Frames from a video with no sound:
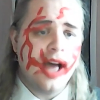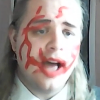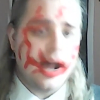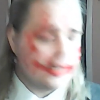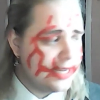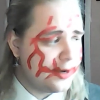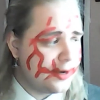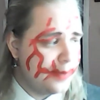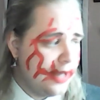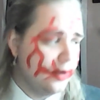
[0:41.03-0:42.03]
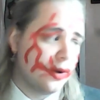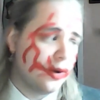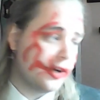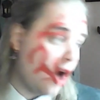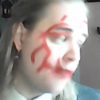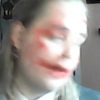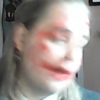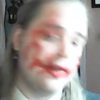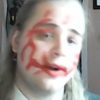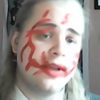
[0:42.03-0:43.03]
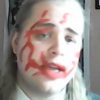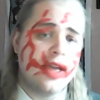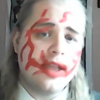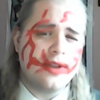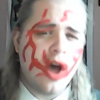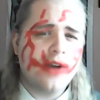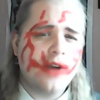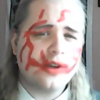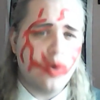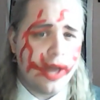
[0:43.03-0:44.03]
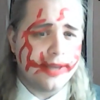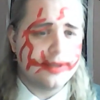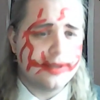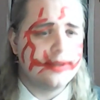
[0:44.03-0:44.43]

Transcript: a Tinkerbell or godmother, not quite.